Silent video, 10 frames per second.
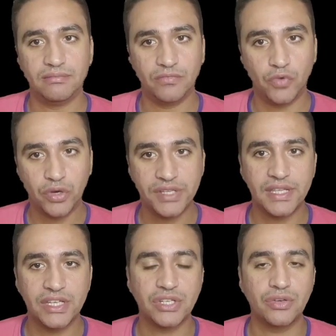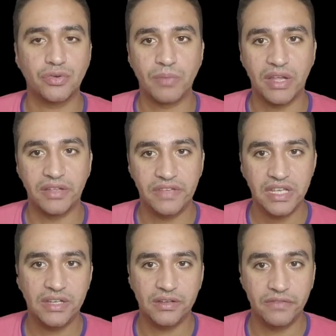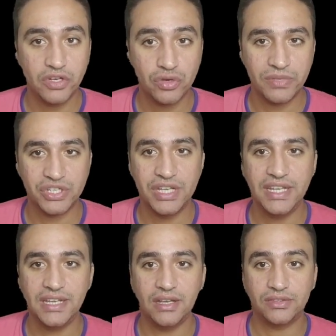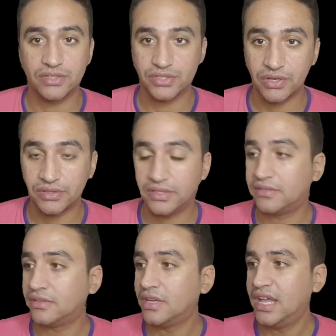workstation or my virtual machine got restarted,